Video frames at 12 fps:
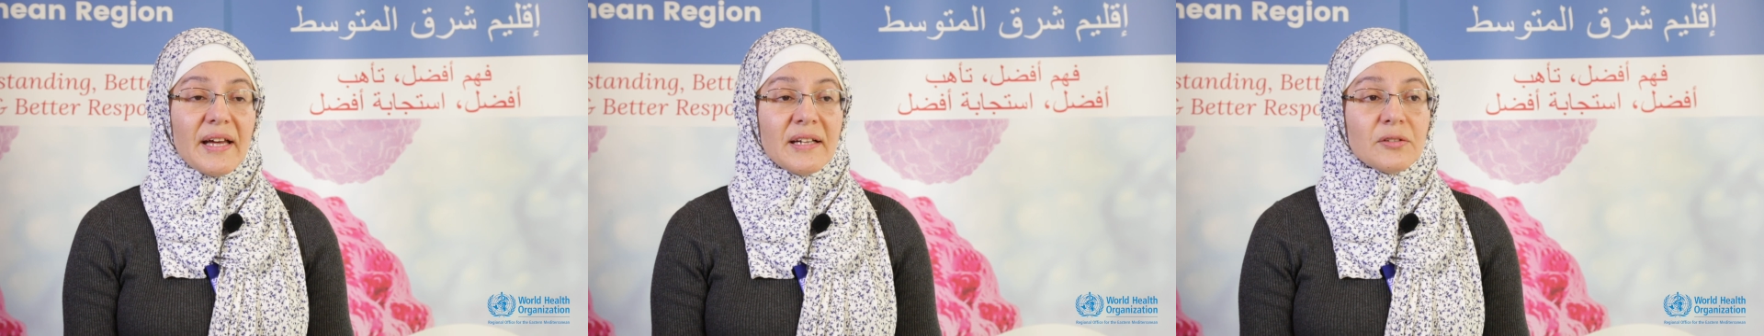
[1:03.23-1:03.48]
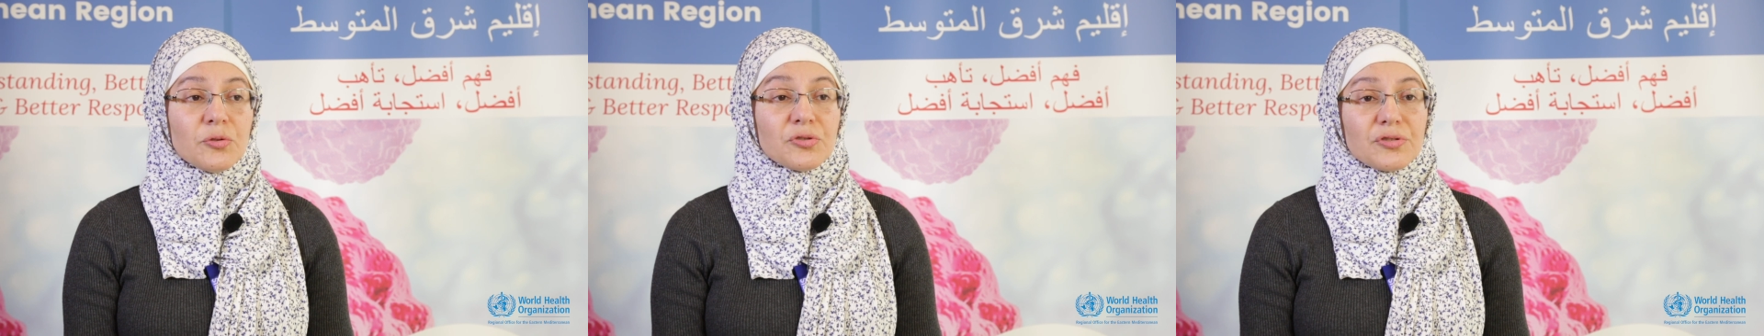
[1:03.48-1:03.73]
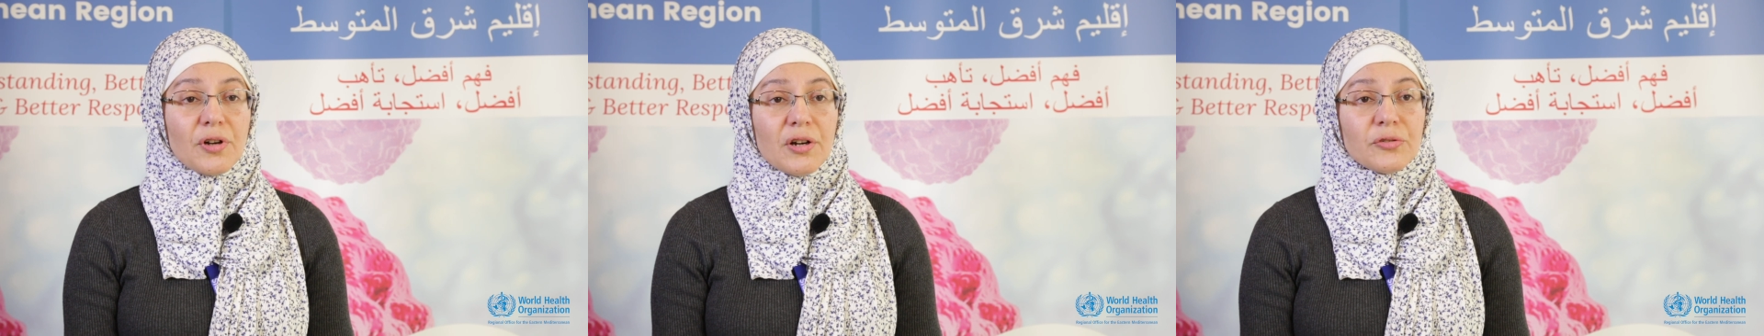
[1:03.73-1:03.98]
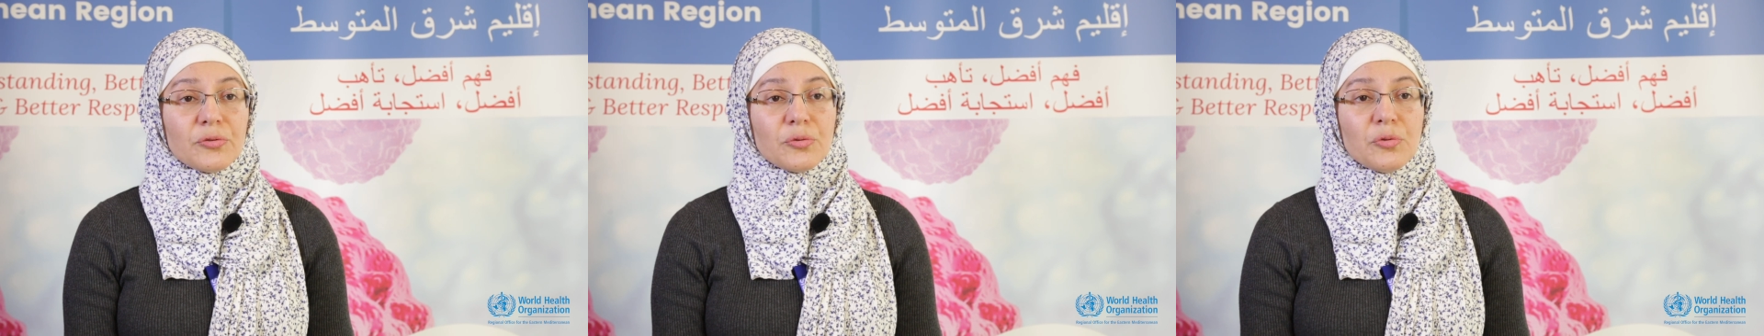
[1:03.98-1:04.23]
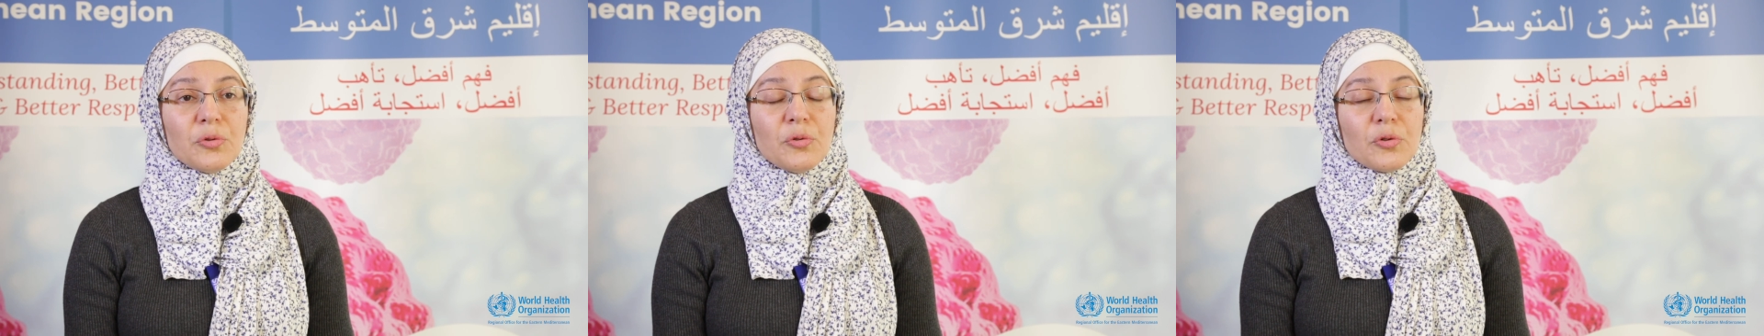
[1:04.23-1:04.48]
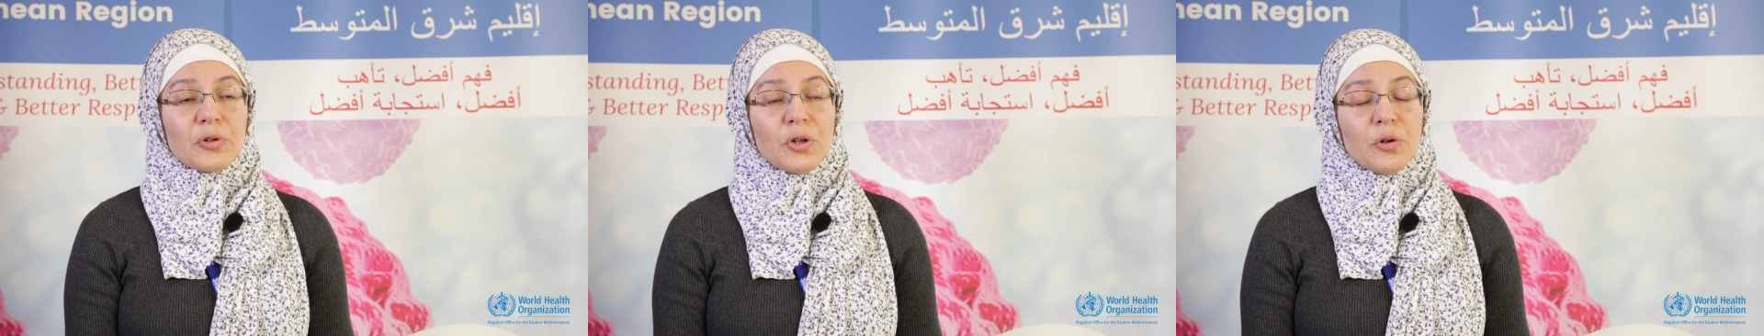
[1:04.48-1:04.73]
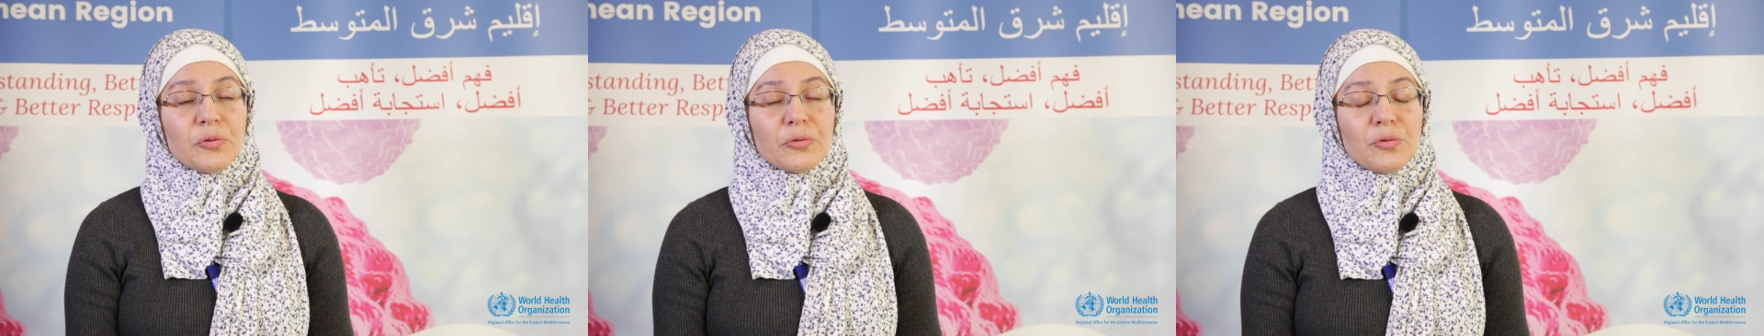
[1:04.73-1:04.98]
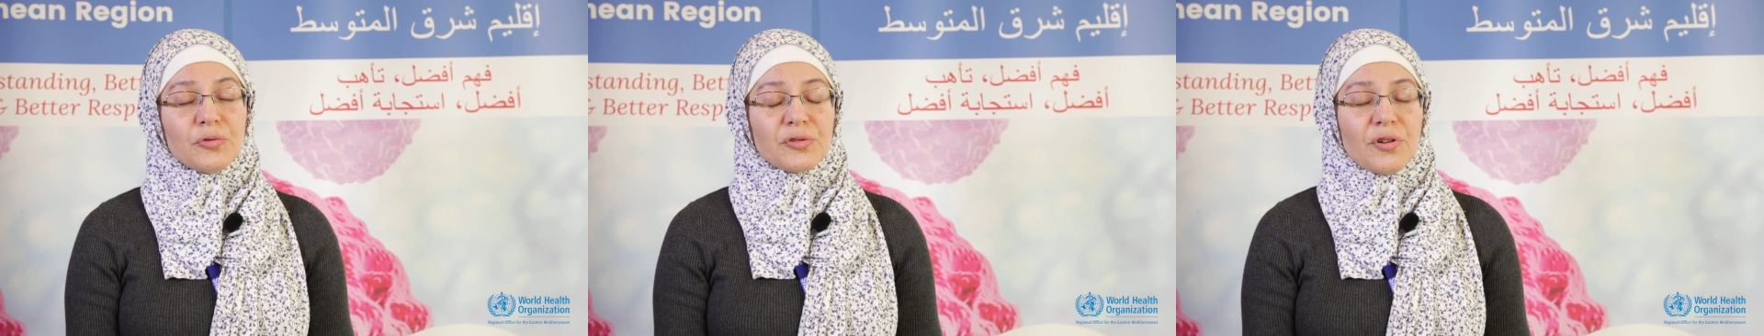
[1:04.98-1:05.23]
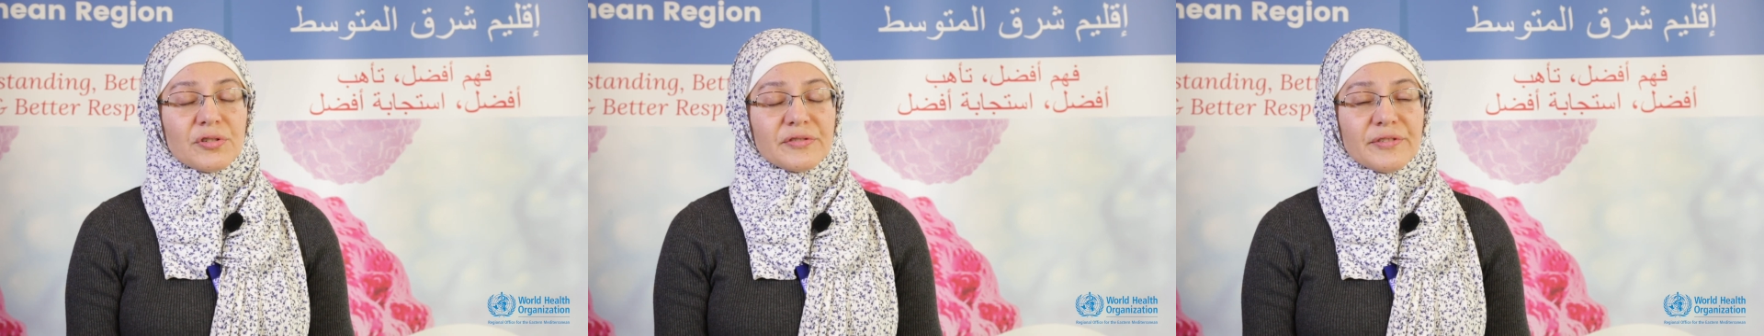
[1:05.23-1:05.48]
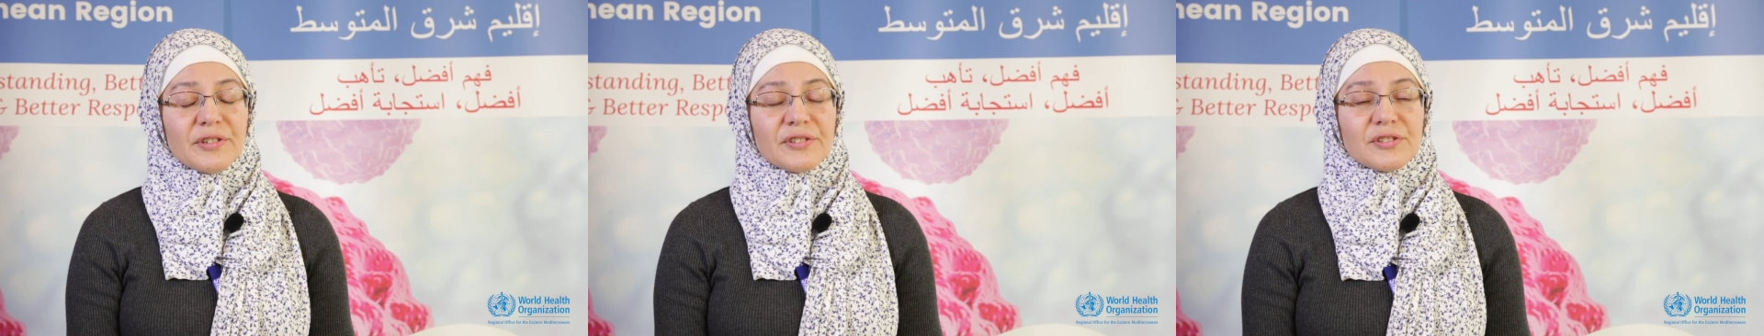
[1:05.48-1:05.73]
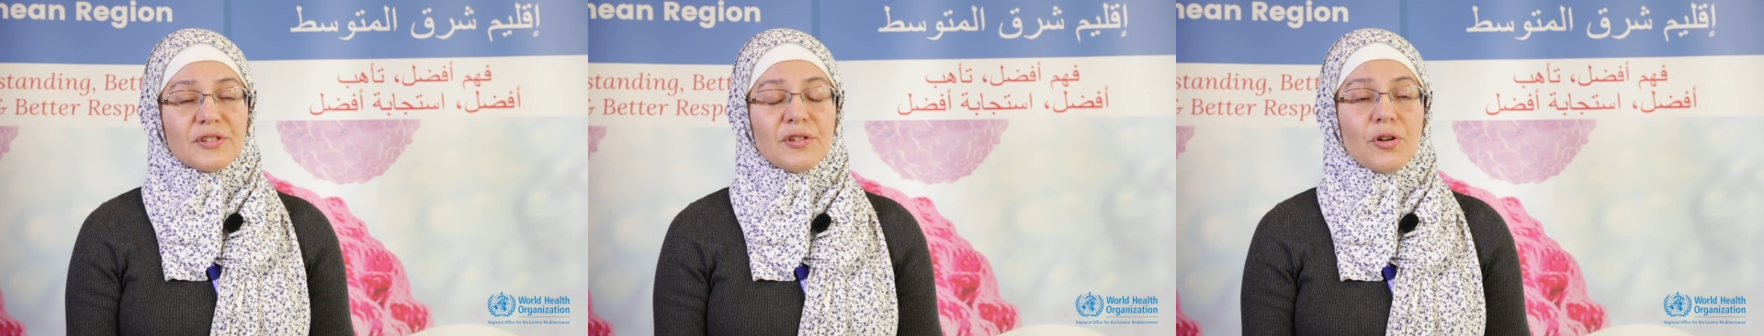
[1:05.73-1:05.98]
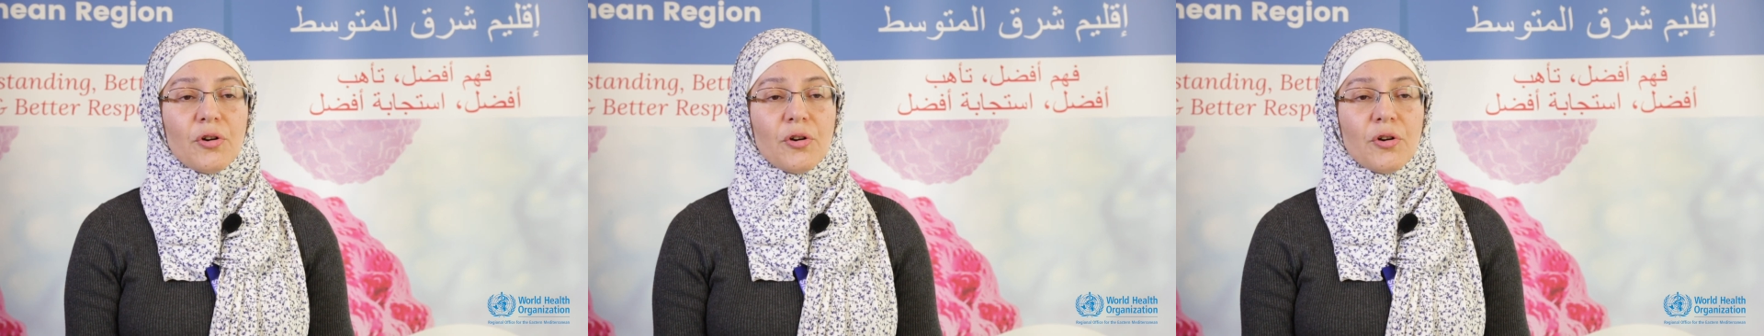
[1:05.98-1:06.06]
and to start to go to transversal